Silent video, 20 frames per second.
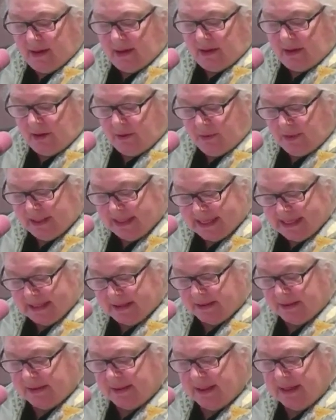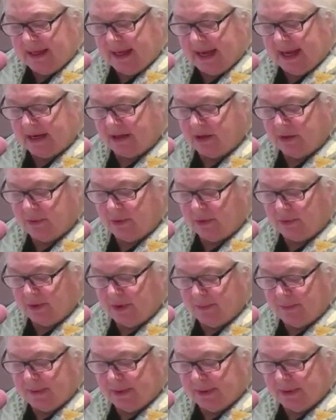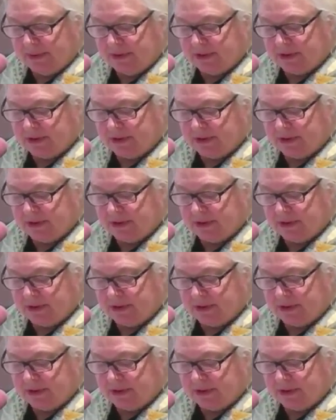You will heal, and you will rebuild